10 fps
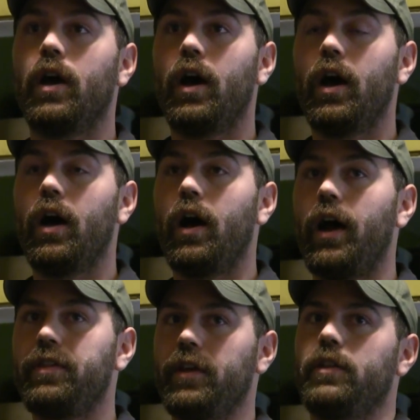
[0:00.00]
uh,
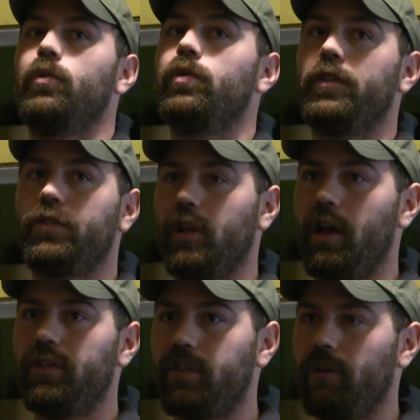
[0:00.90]
I think that the
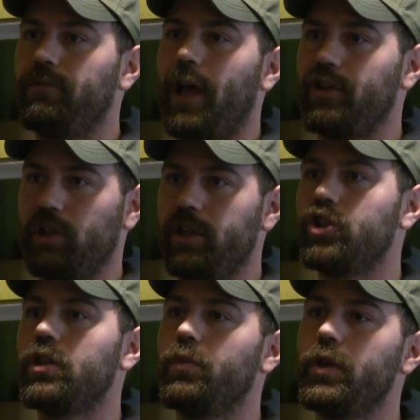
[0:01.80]

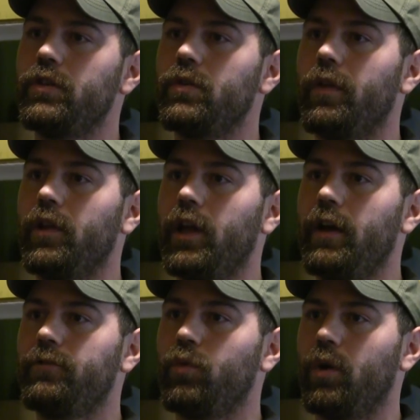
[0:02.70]
self-flagellation that we do on the
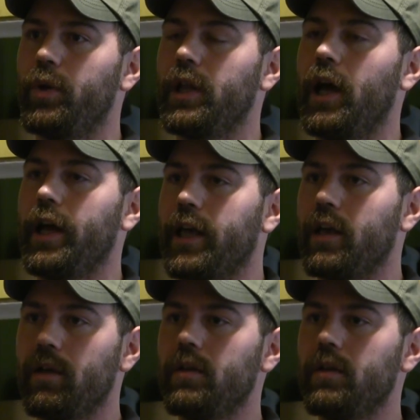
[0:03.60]
left, where we like